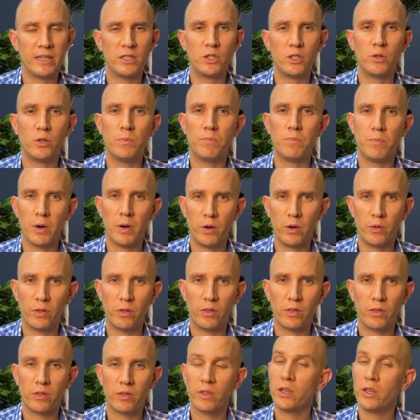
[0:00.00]
into
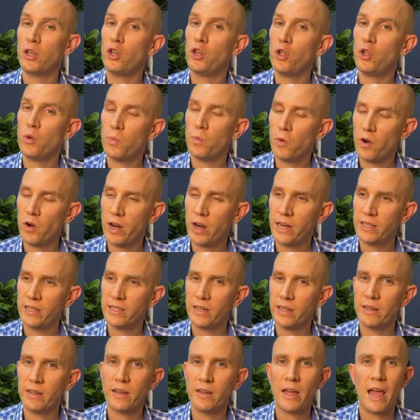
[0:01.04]
both the
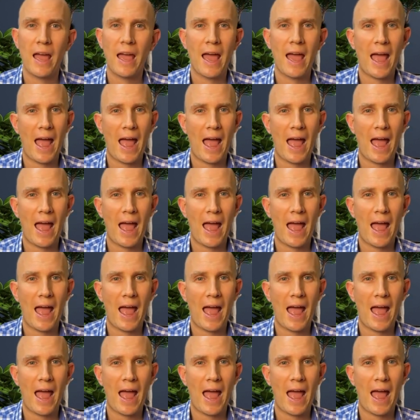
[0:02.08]
numerator